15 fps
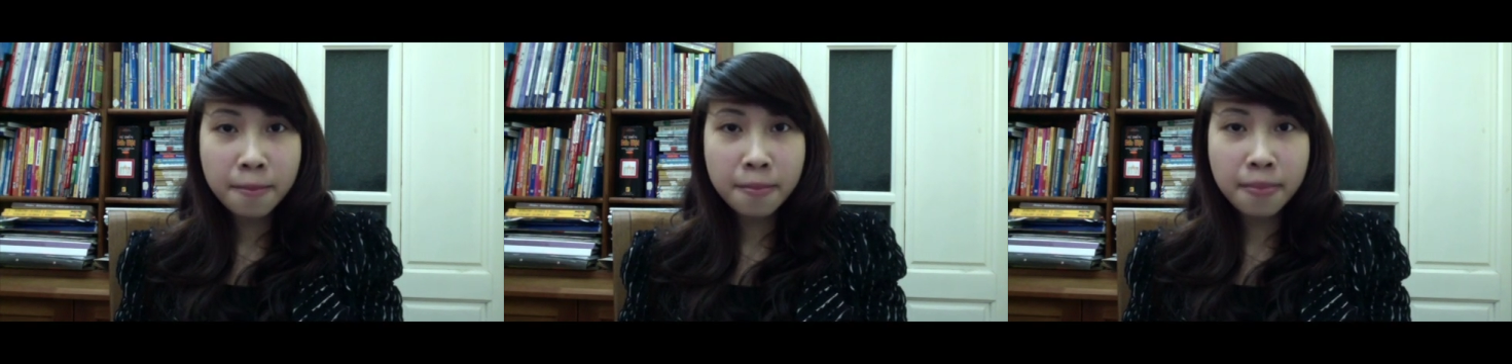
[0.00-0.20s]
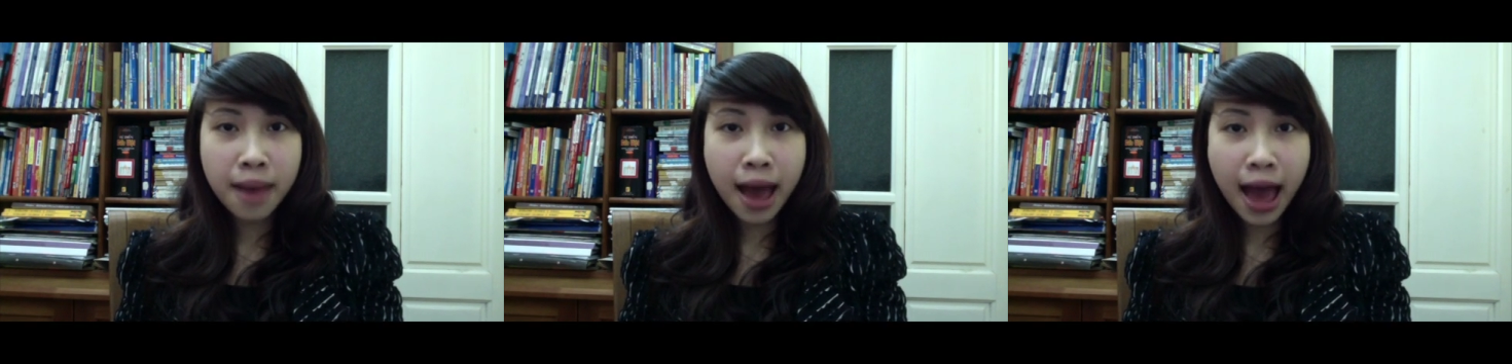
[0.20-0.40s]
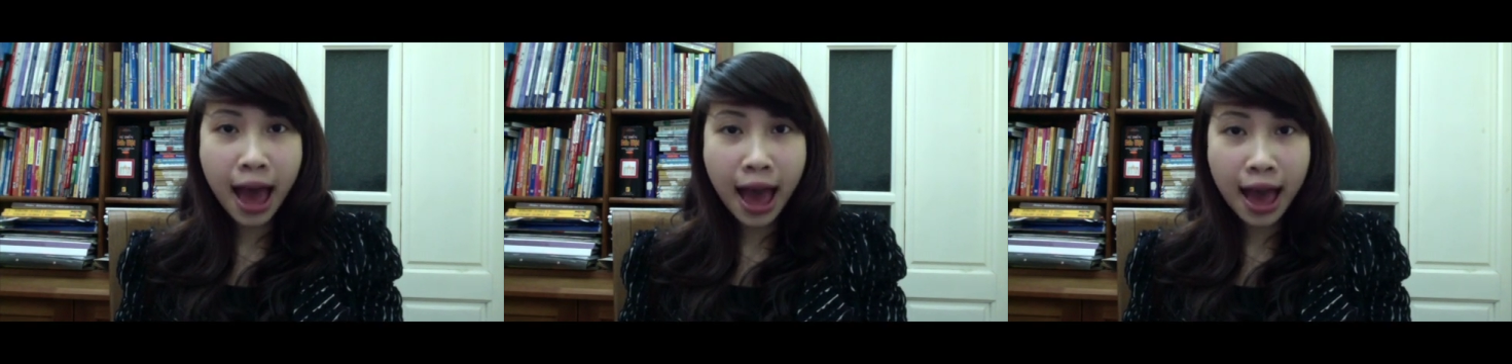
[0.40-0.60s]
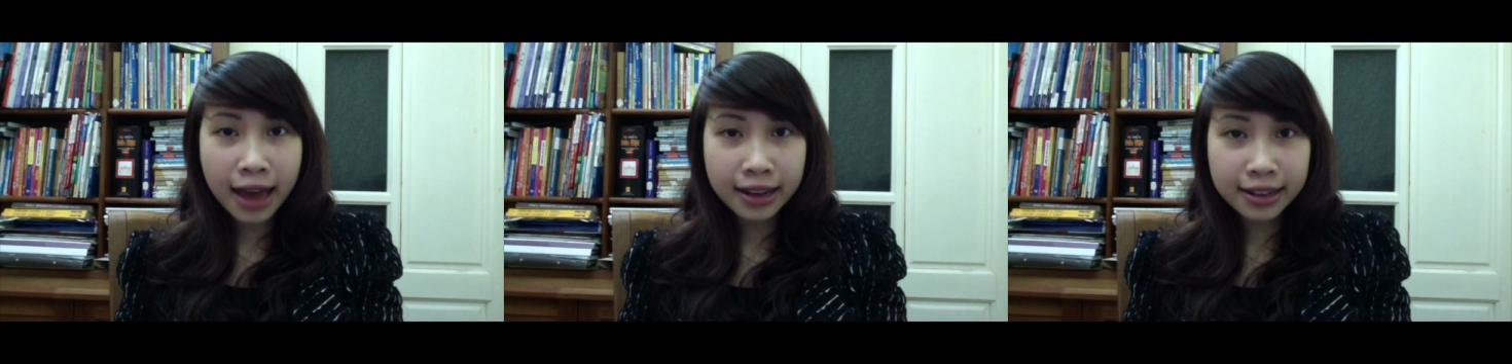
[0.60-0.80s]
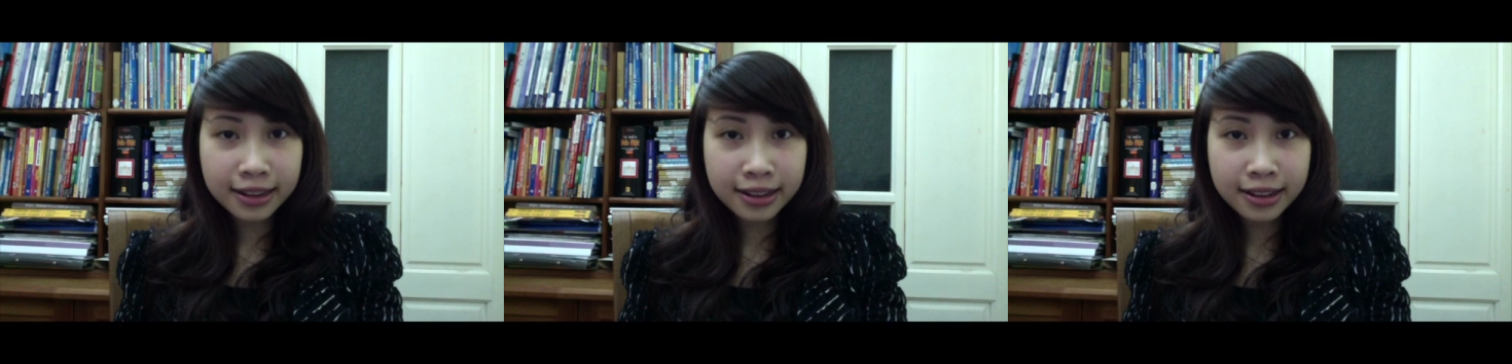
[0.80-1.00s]

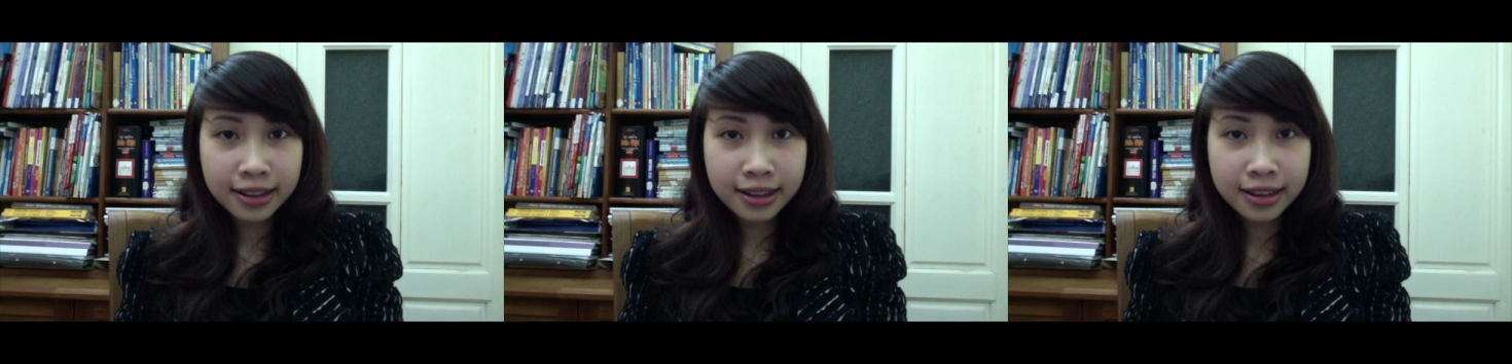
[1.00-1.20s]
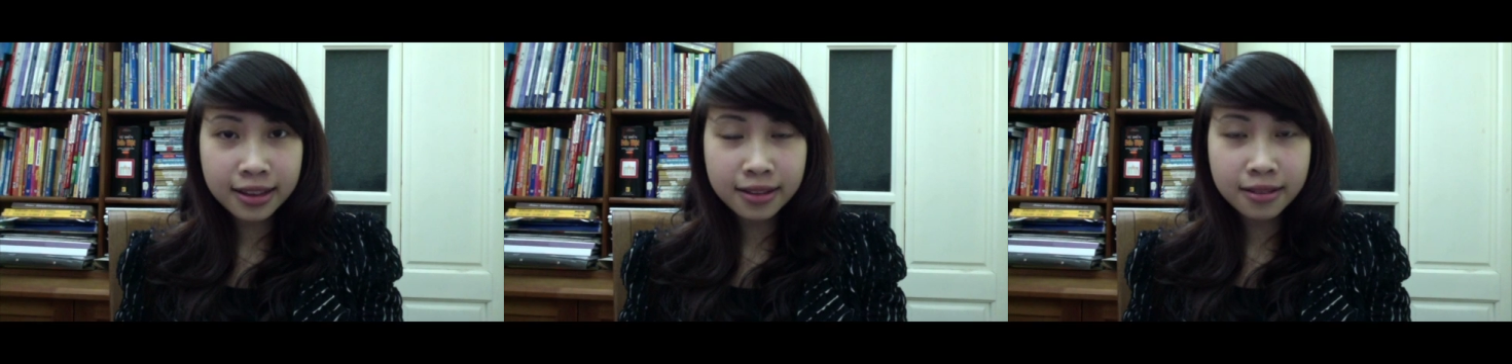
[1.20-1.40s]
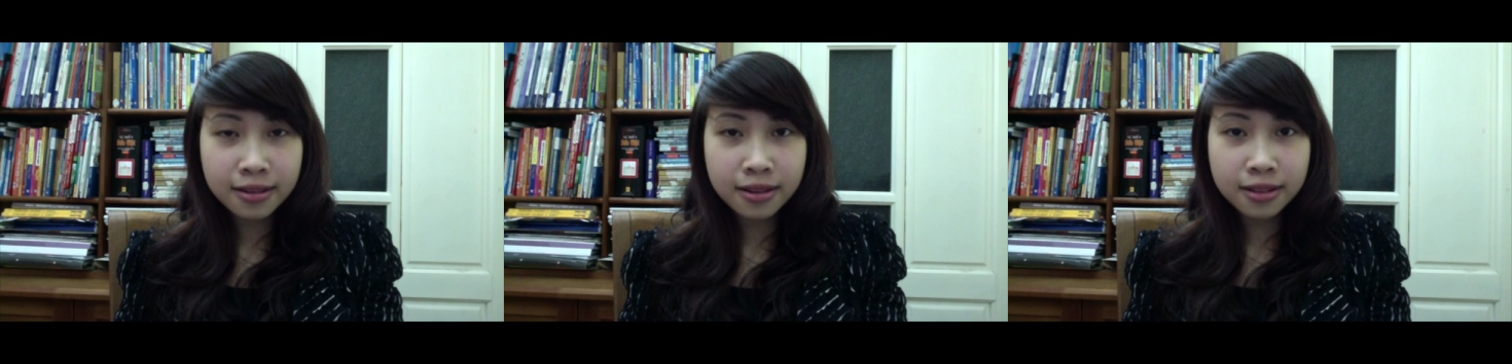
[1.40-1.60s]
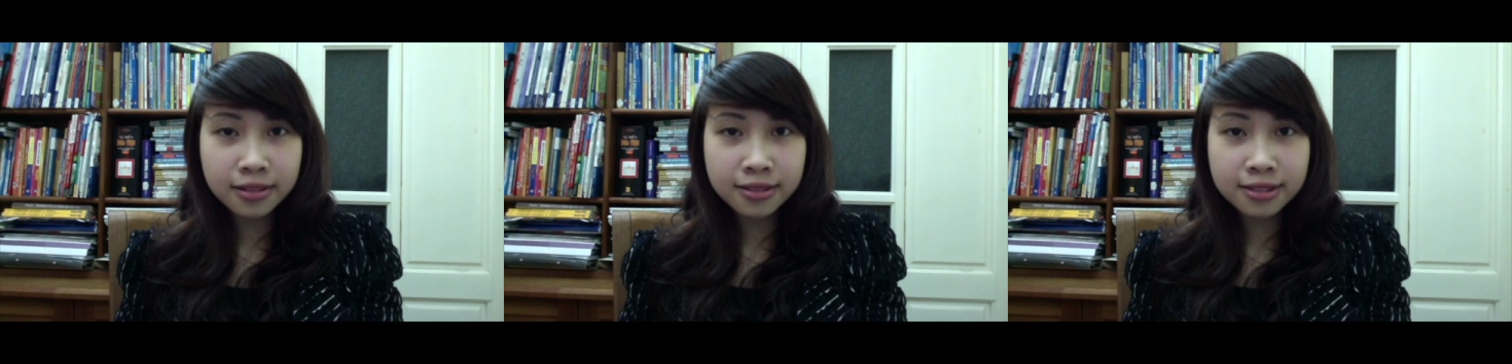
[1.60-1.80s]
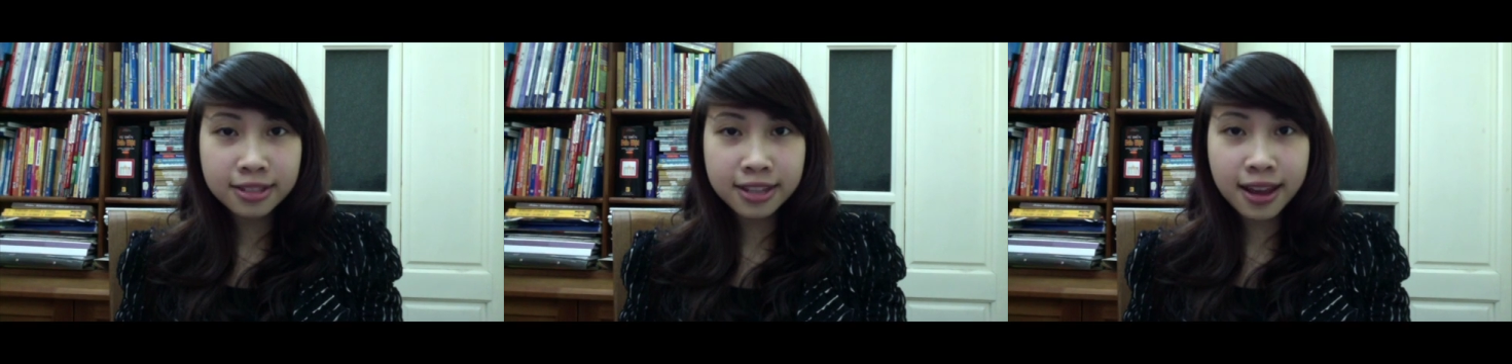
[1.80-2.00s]
bad.
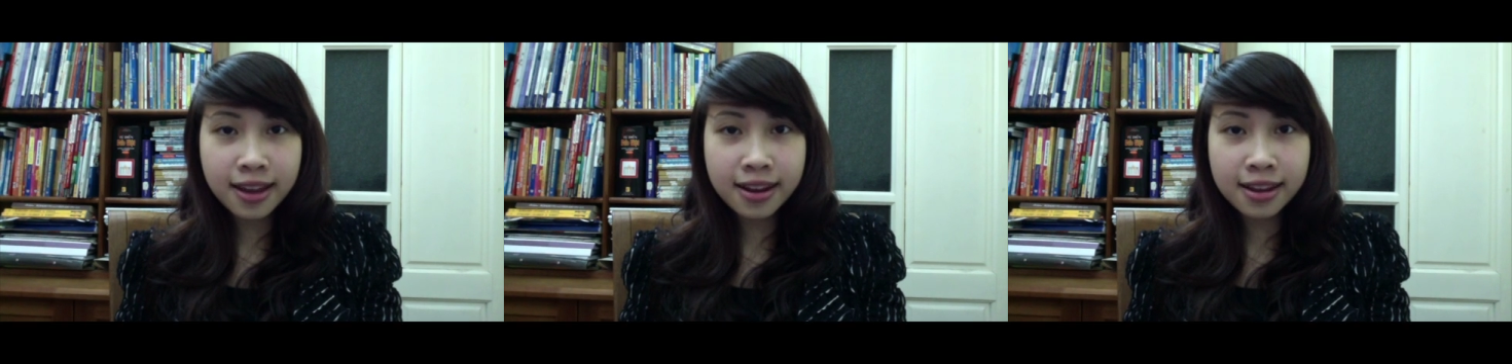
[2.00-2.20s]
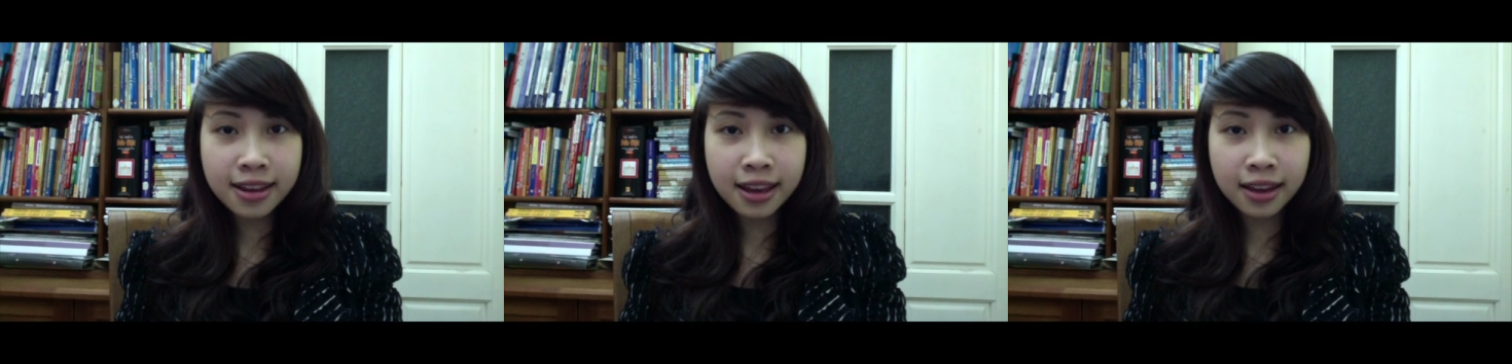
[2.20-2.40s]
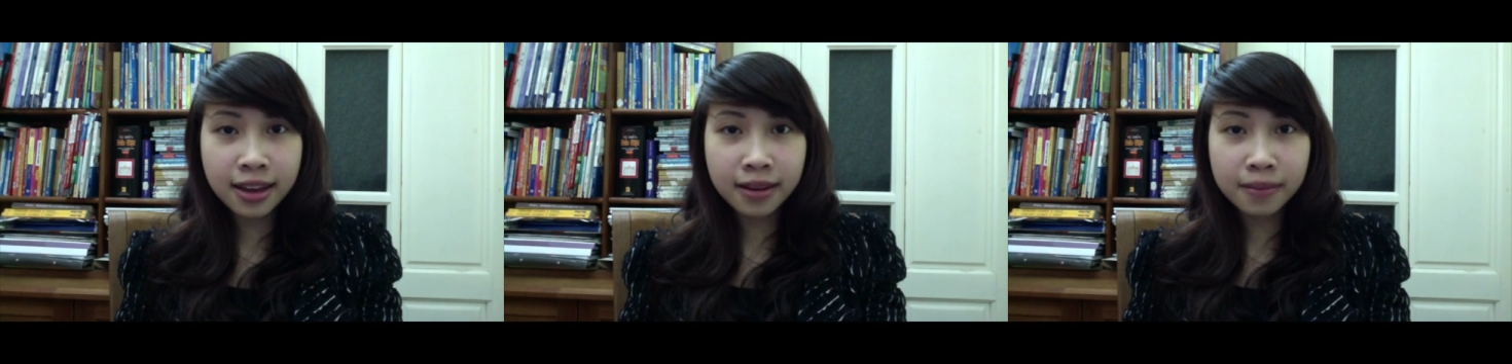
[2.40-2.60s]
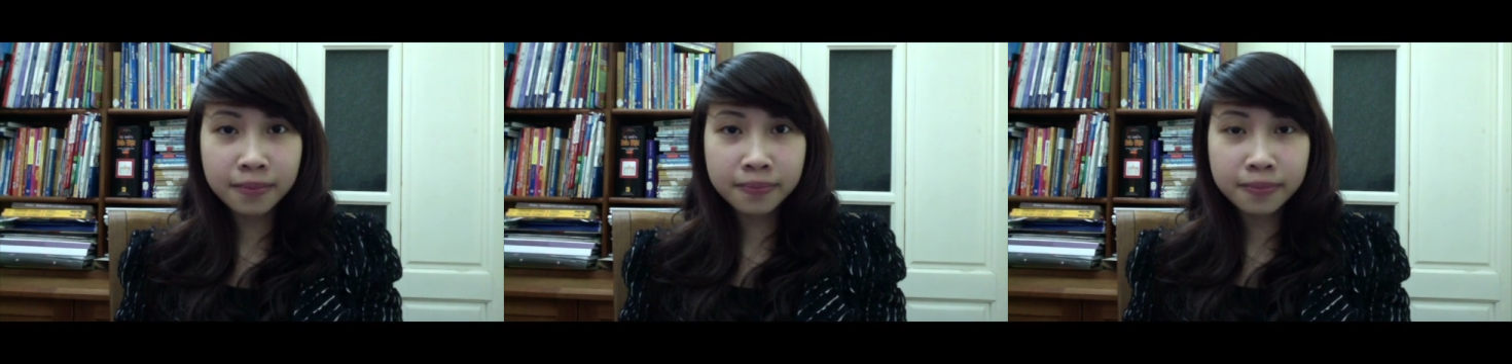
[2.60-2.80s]
Say it again.